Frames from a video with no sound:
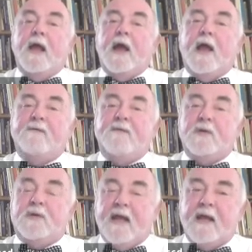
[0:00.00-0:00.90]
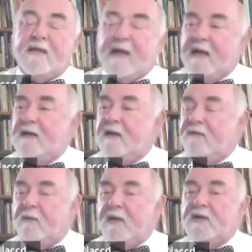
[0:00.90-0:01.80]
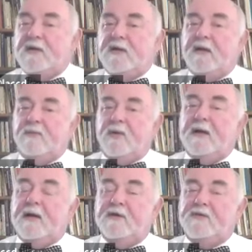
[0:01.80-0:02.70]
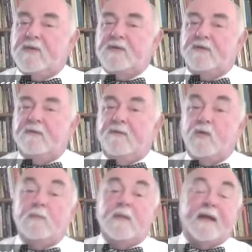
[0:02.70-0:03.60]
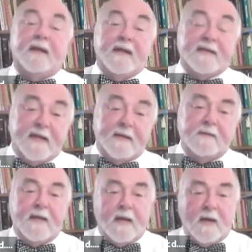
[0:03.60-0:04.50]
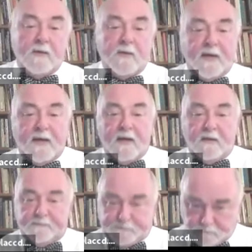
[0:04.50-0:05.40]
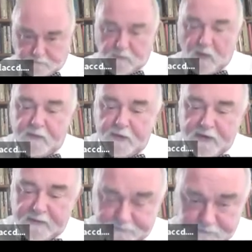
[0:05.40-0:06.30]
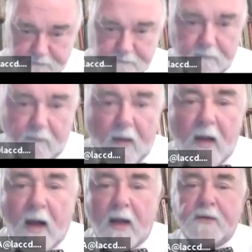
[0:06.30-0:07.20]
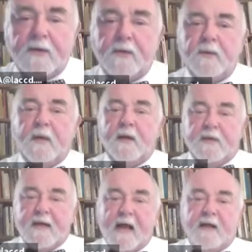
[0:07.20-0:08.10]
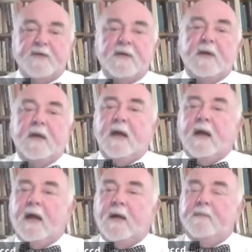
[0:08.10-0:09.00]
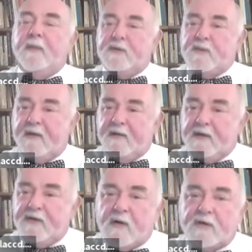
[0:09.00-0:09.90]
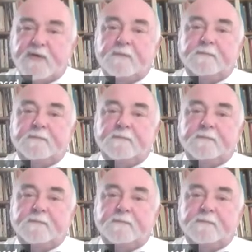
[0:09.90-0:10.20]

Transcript: If you take that information and put it in a structured form like an essay, now we're getting, we're verging onto, onto knowledge uh, because we're giving it structure.